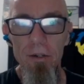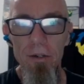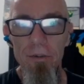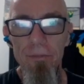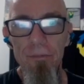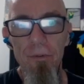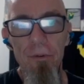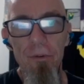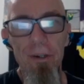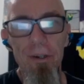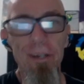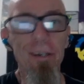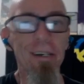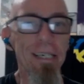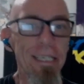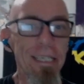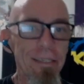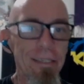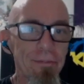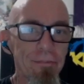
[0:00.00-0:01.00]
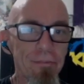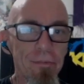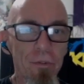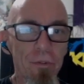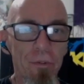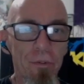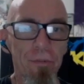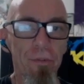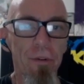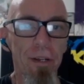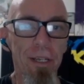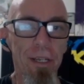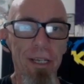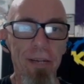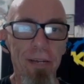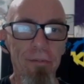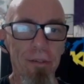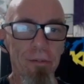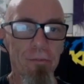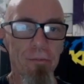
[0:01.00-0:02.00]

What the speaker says: 4 to 9 or 4 to 7,